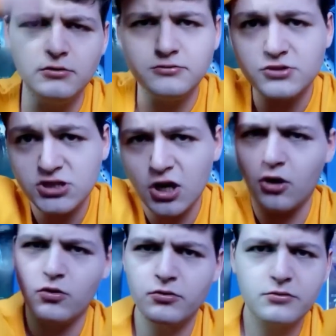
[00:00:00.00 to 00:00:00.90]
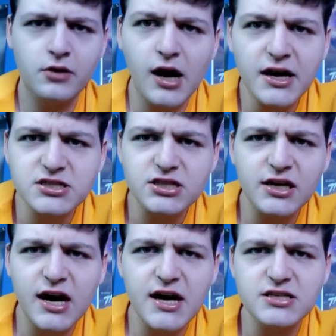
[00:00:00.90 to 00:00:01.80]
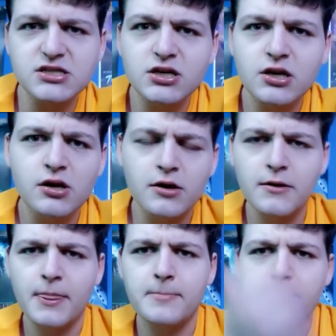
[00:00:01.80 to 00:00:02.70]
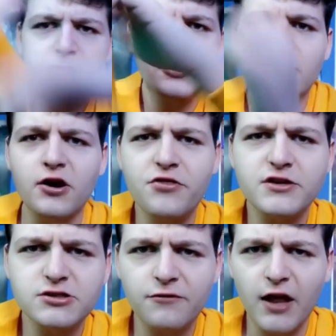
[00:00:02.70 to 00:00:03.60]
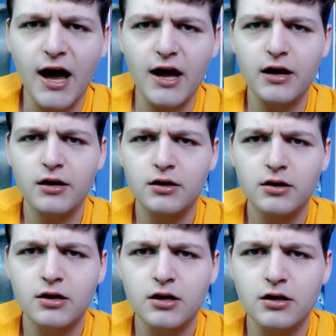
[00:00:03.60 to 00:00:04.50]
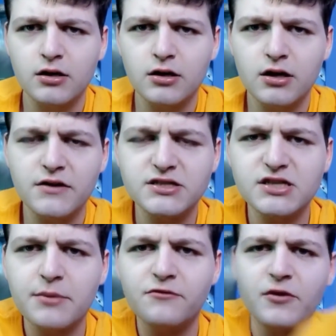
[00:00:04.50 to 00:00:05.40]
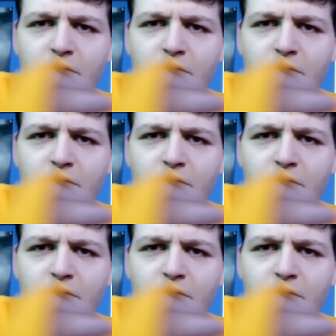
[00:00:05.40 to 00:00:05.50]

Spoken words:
So, honestly, guys, the earth is flat. And this is coming from a